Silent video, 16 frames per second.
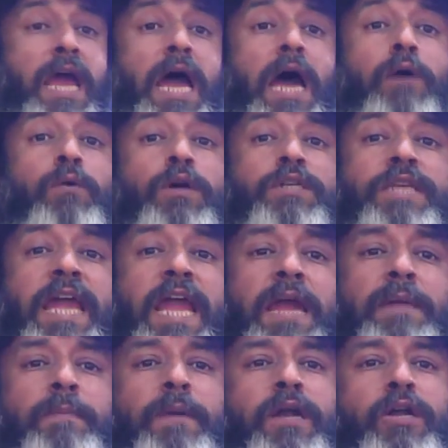I was
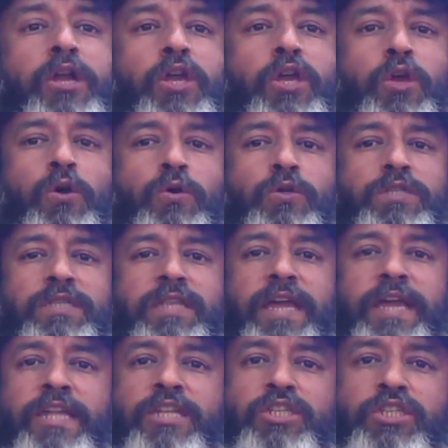able to use the
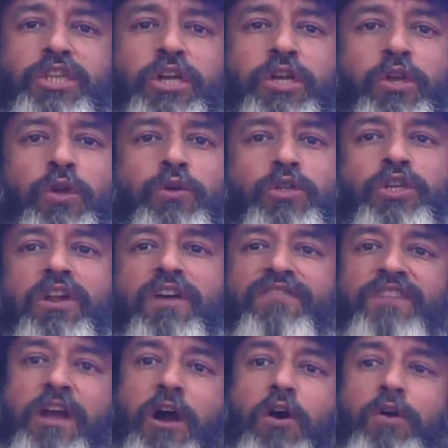institution
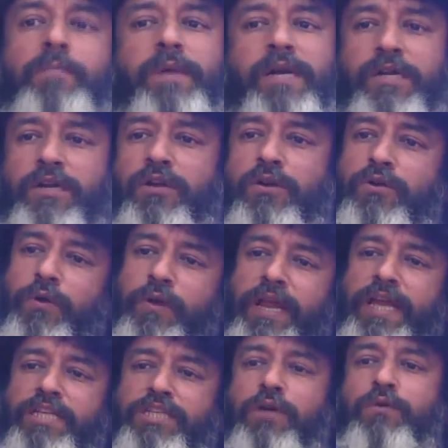of government to
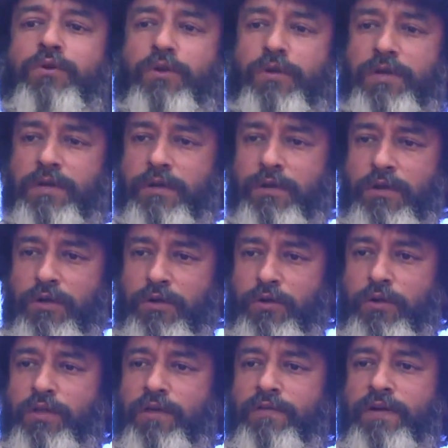reach out
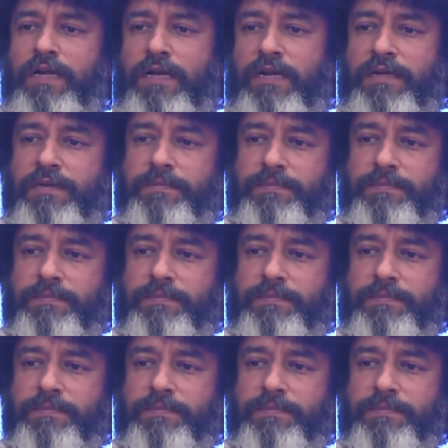to the world.